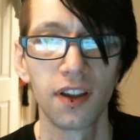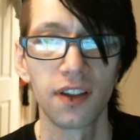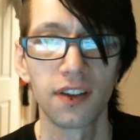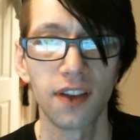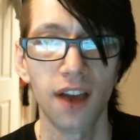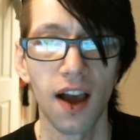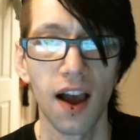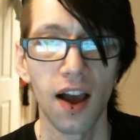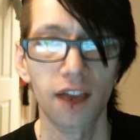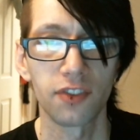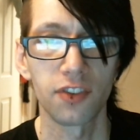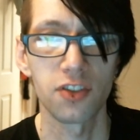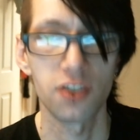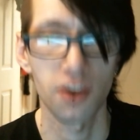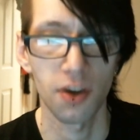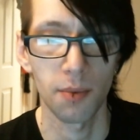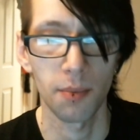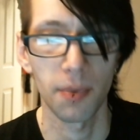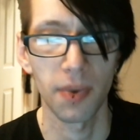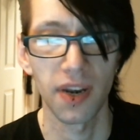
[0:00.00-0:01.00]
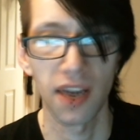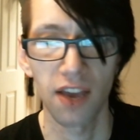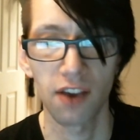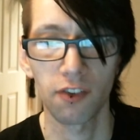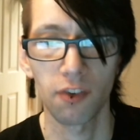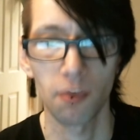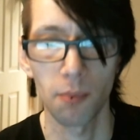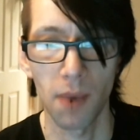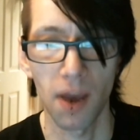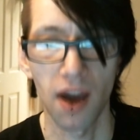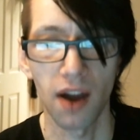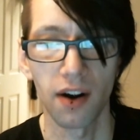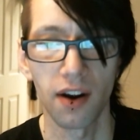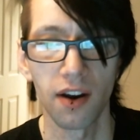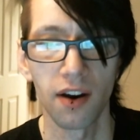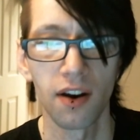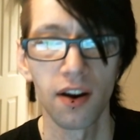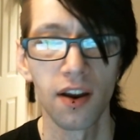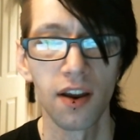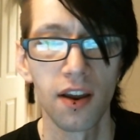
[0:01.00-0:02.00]
to have to jump an extra
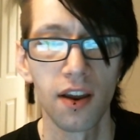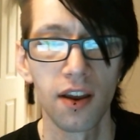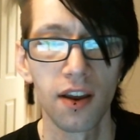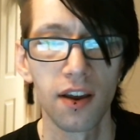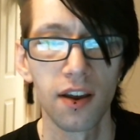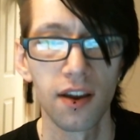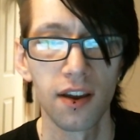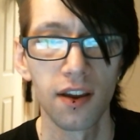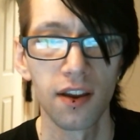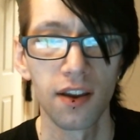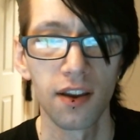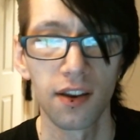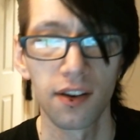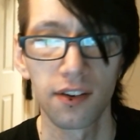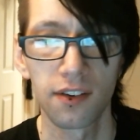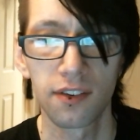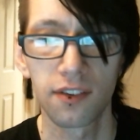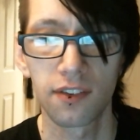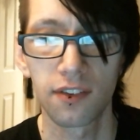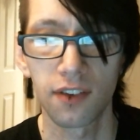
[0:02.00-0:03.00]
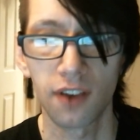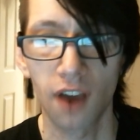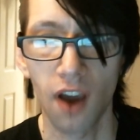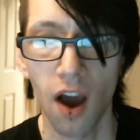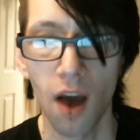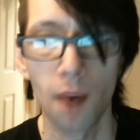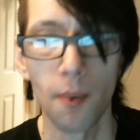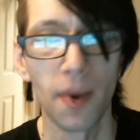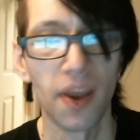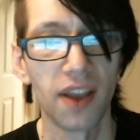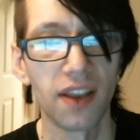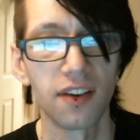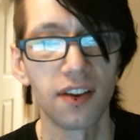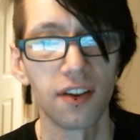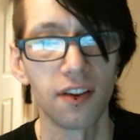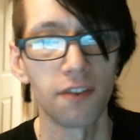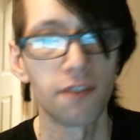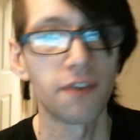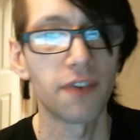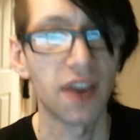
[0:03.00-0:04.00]
barrier to come in
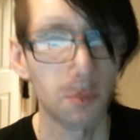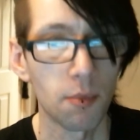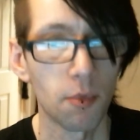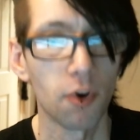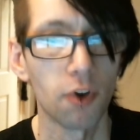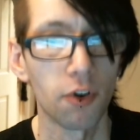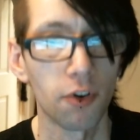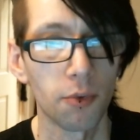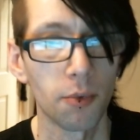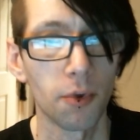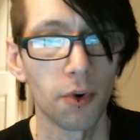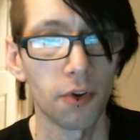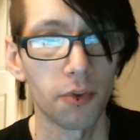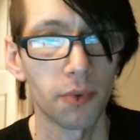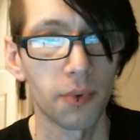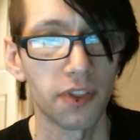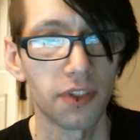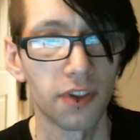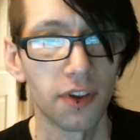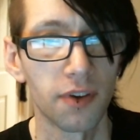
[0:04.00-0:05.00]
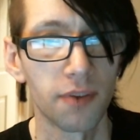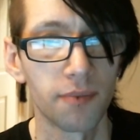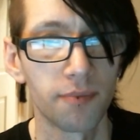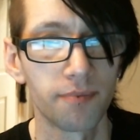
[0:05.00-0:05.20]
and fight Mordremoth with you?